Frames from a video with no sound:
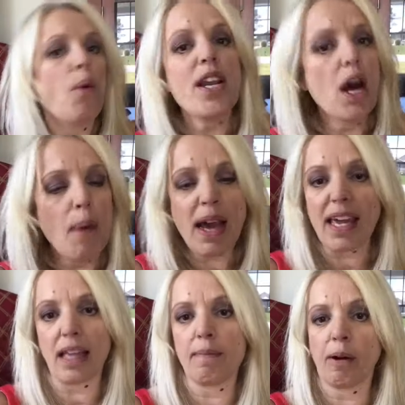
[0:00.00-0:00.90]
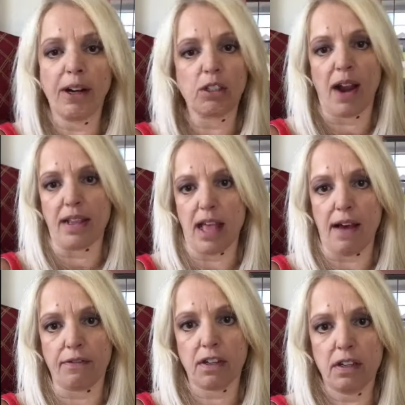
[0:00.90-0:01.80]
We know why Kelly Marie Tran
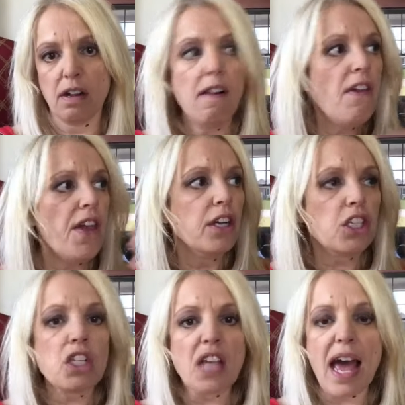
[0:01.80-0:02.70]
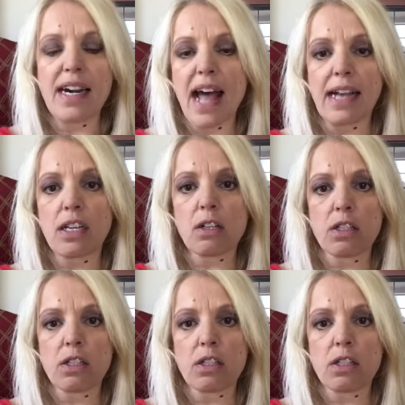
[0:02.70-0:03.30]
left. She signed a non